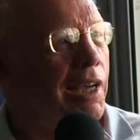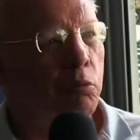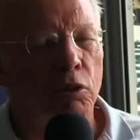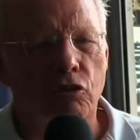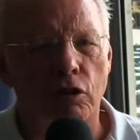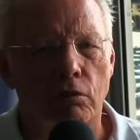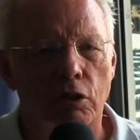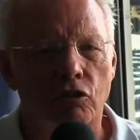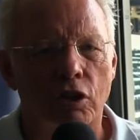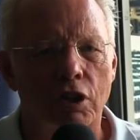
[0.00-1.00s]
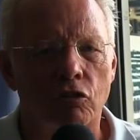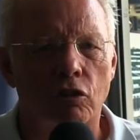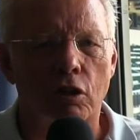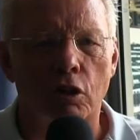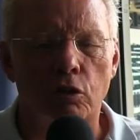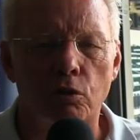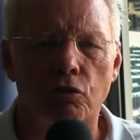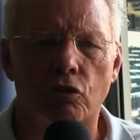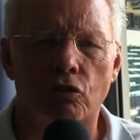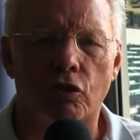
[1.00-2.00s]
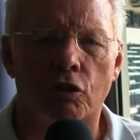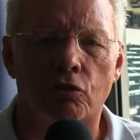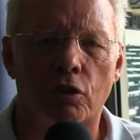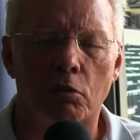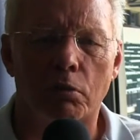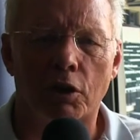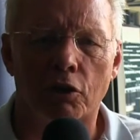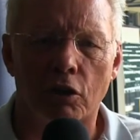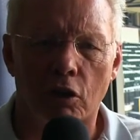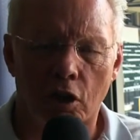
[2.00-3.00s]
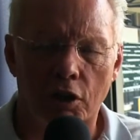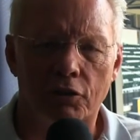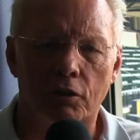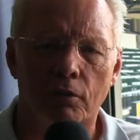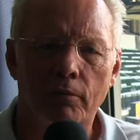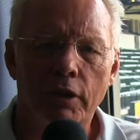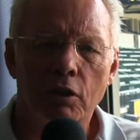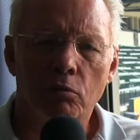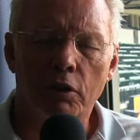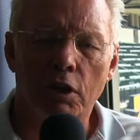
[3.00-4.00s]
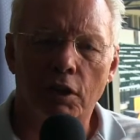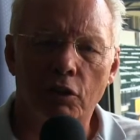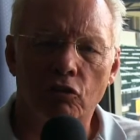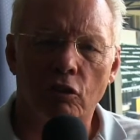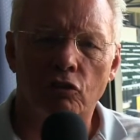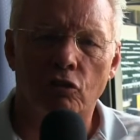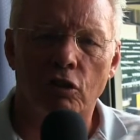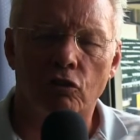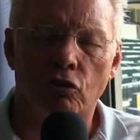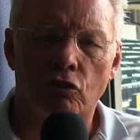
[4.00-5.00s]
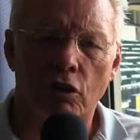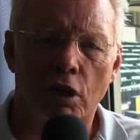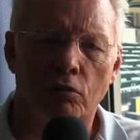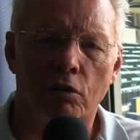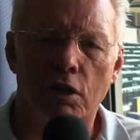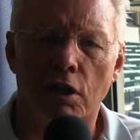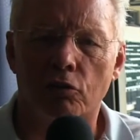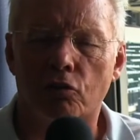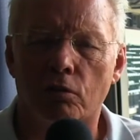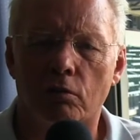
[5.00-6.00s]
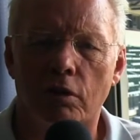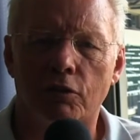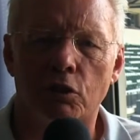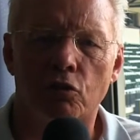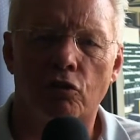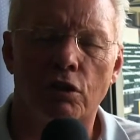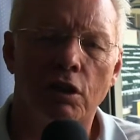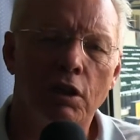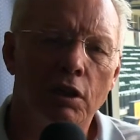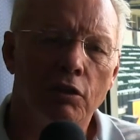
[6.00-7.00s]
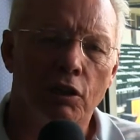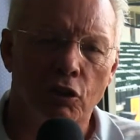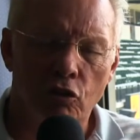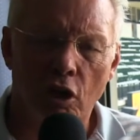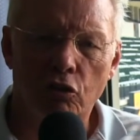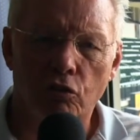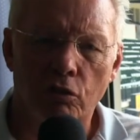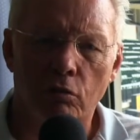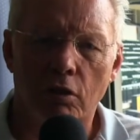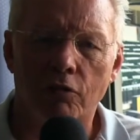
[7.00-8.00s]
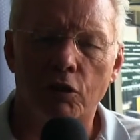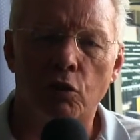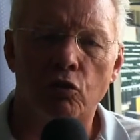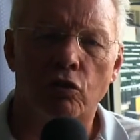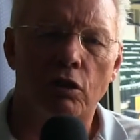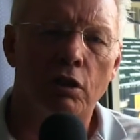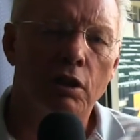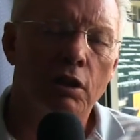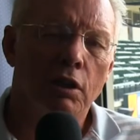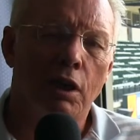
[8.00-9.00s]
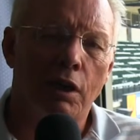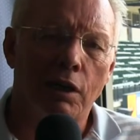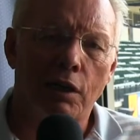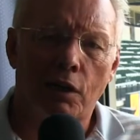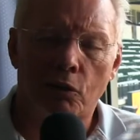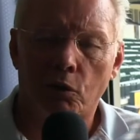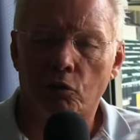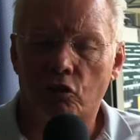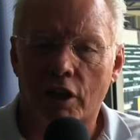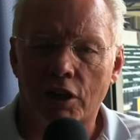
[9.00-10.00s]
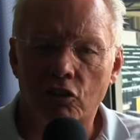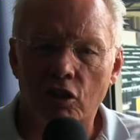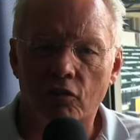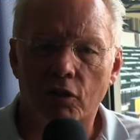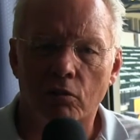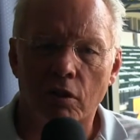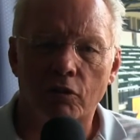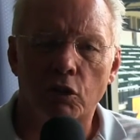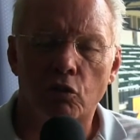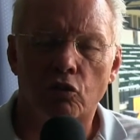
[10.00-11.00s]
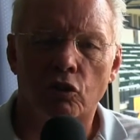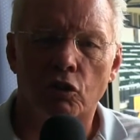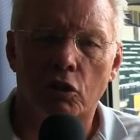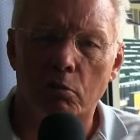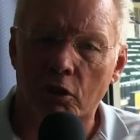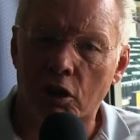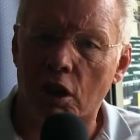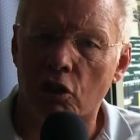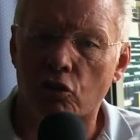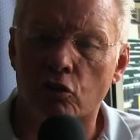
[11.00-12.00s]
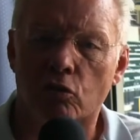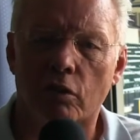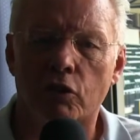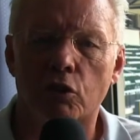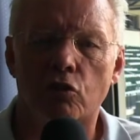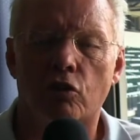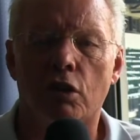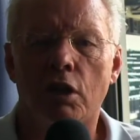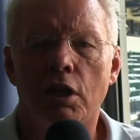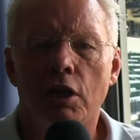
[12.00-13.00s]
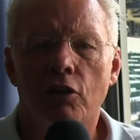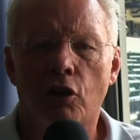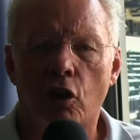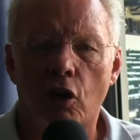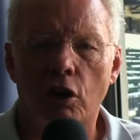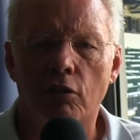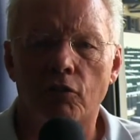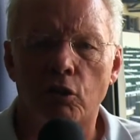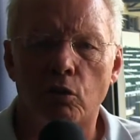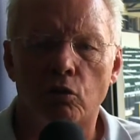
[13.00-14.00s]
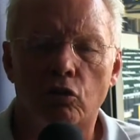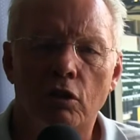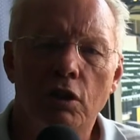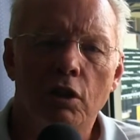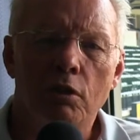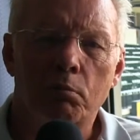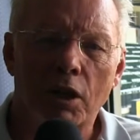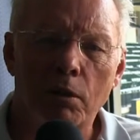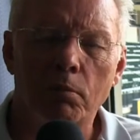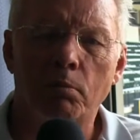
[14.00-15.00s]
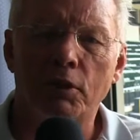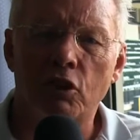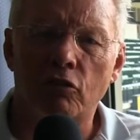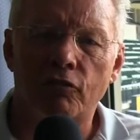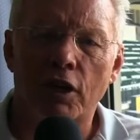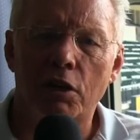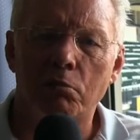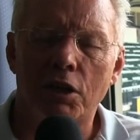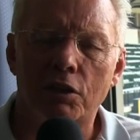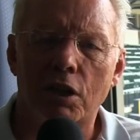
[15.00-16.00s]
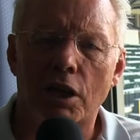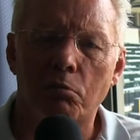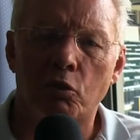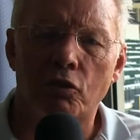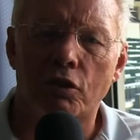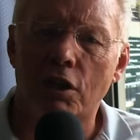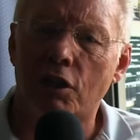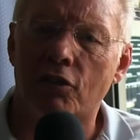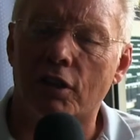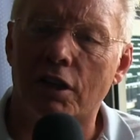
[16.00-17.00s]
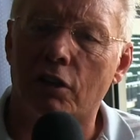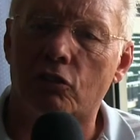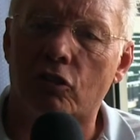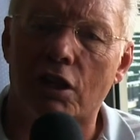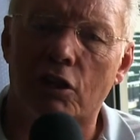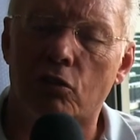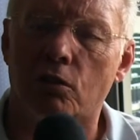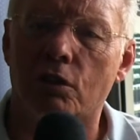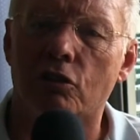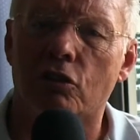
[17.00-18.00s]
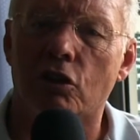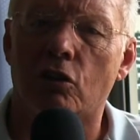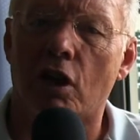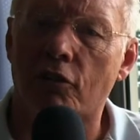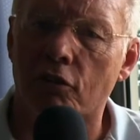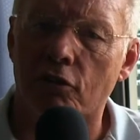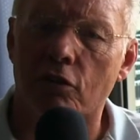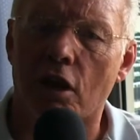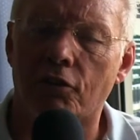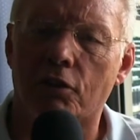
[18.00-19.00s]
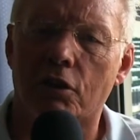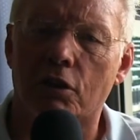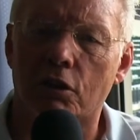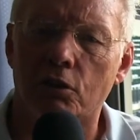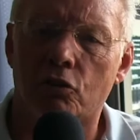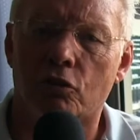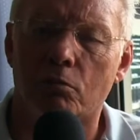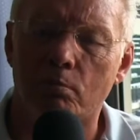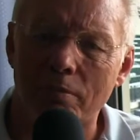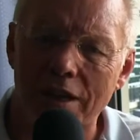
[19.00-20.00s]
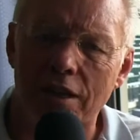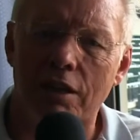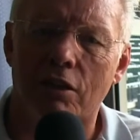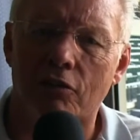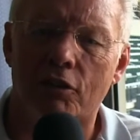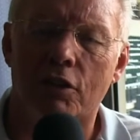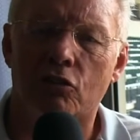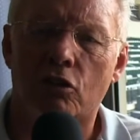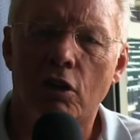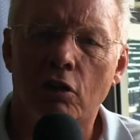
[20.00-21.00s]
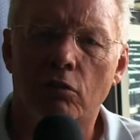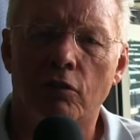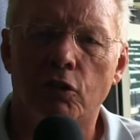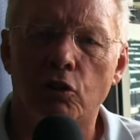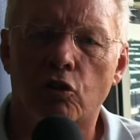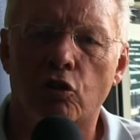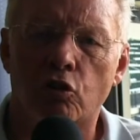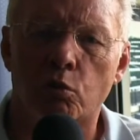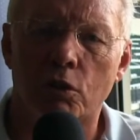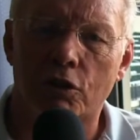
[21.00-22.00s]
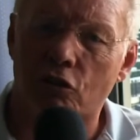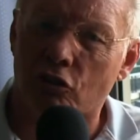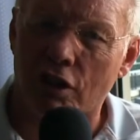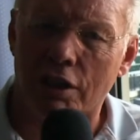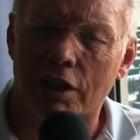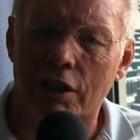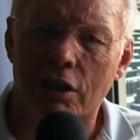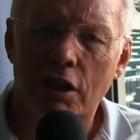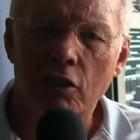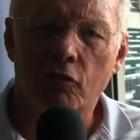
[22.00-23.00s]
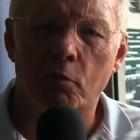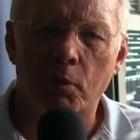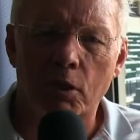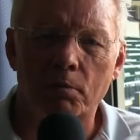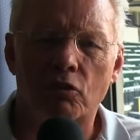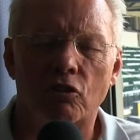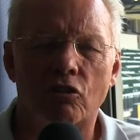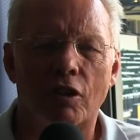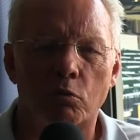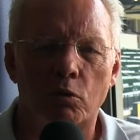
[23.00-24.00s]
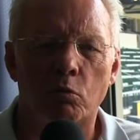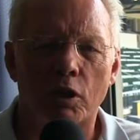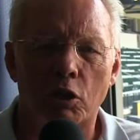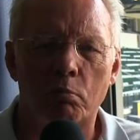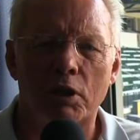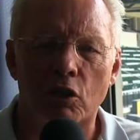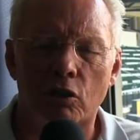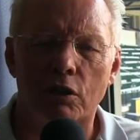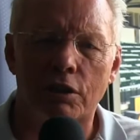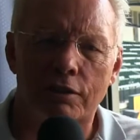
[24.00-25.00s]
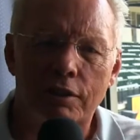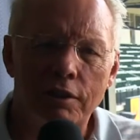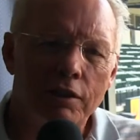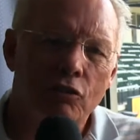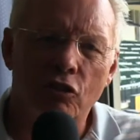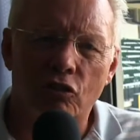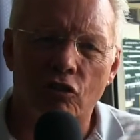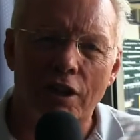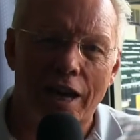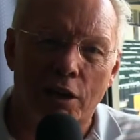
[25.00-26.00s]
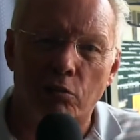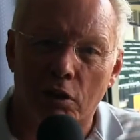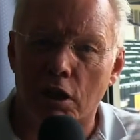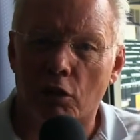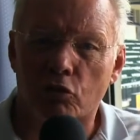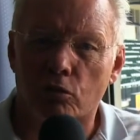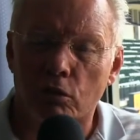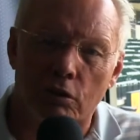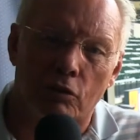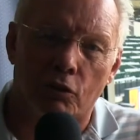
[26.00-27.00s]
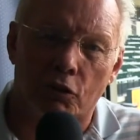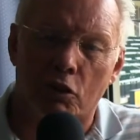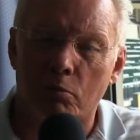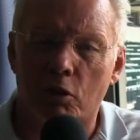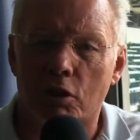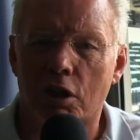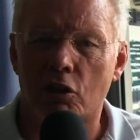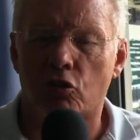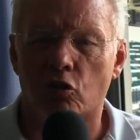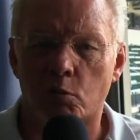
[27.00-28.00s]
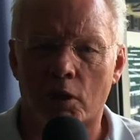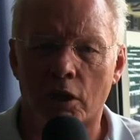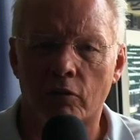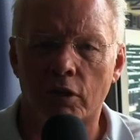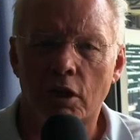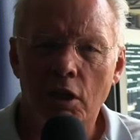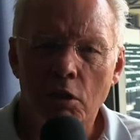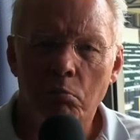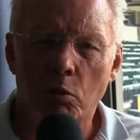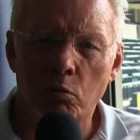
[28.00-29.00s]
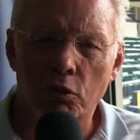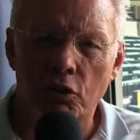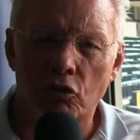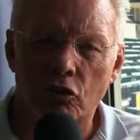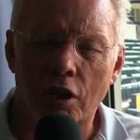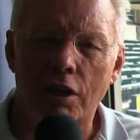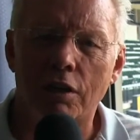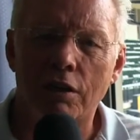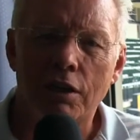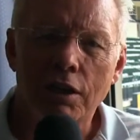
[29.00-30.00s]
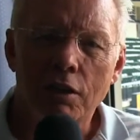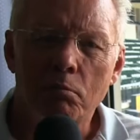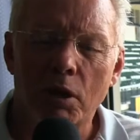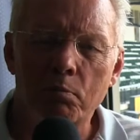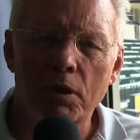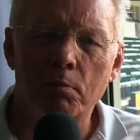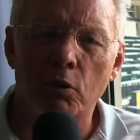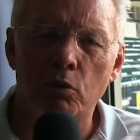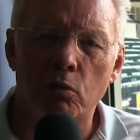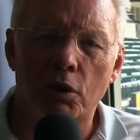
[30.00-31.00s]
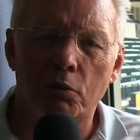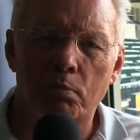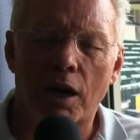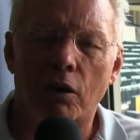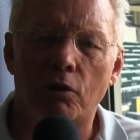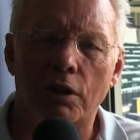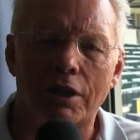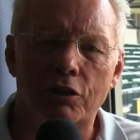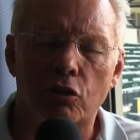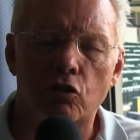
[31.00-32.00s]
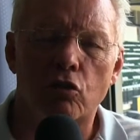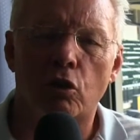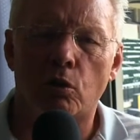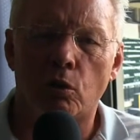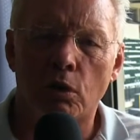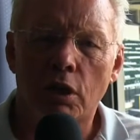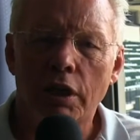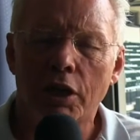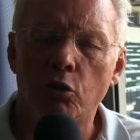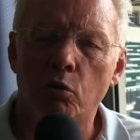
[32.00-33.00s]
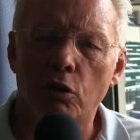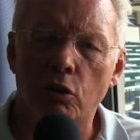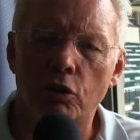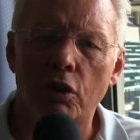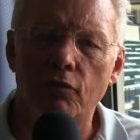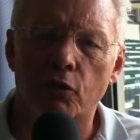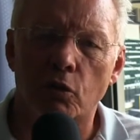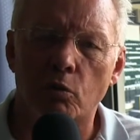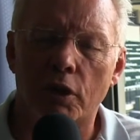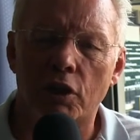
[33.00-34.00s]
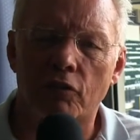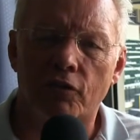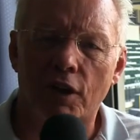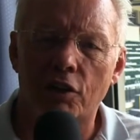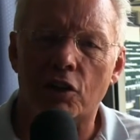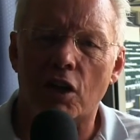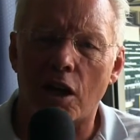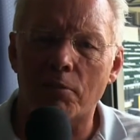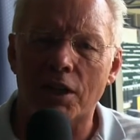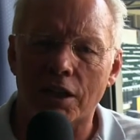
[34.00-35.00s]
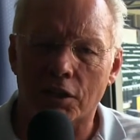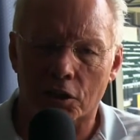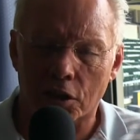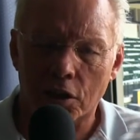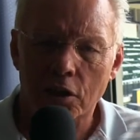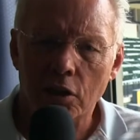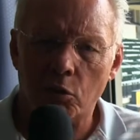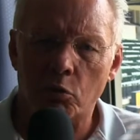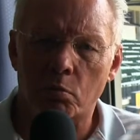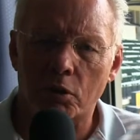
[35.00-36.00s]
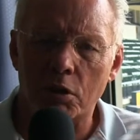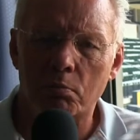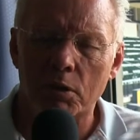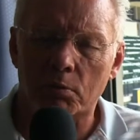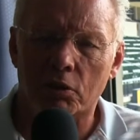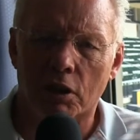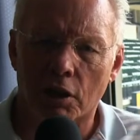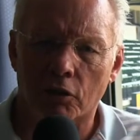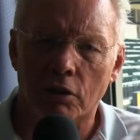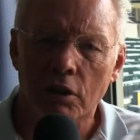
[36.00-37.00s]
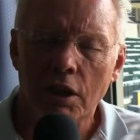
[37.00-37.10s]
And what's interesting is the conclusions that are drawn by the author regarding such things as the agricultural revolution, the industrial revolution, our, our own scientific revolution, the communications revolution, that all of those probably define mankind more than anything else. And according to the author, the author concludes that many of these revolutions were designed for purposes that were well beyond just the agricultural or the communications part of it, but were designed by people who wanted power and control and who were looking for a way to find a commonality that would bring people together,